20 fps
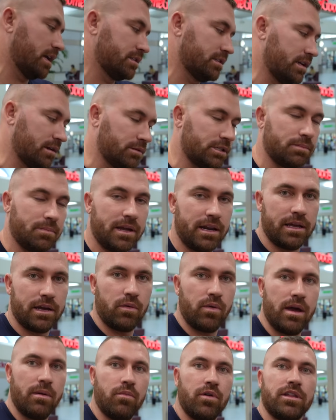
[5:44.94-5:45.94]
ended up
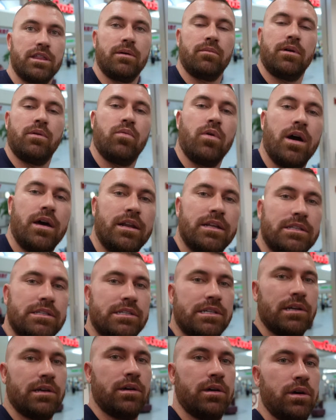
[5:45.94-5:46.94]
spending way more than we wanted
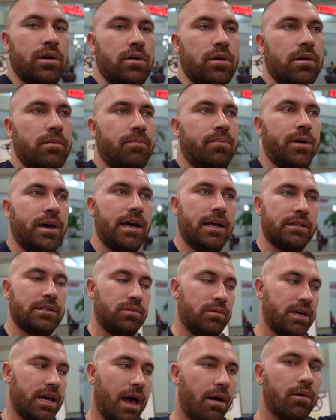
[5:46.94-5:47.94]
to, but
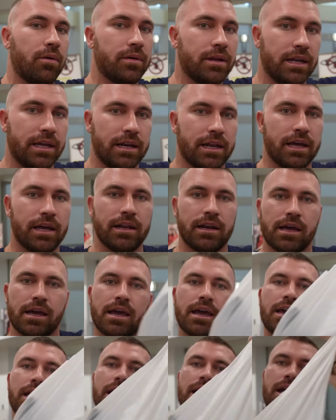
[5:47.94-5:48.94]
we got what we needed,
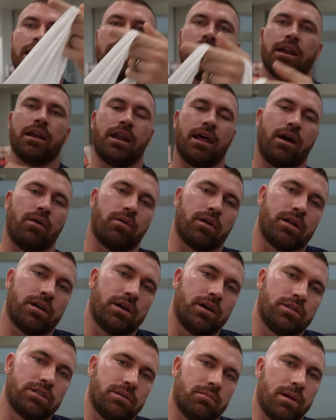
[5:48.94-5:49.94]
and now we're gonna
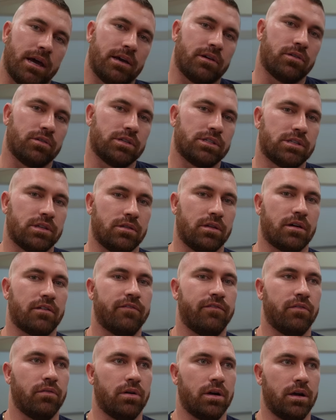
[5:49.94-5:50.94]
go to Michael's to look
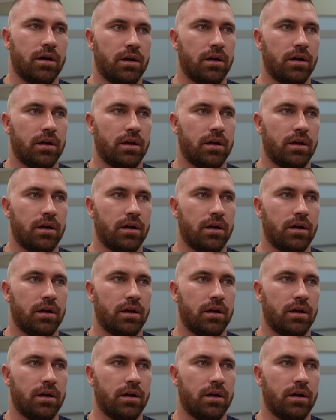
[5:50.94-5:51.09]
for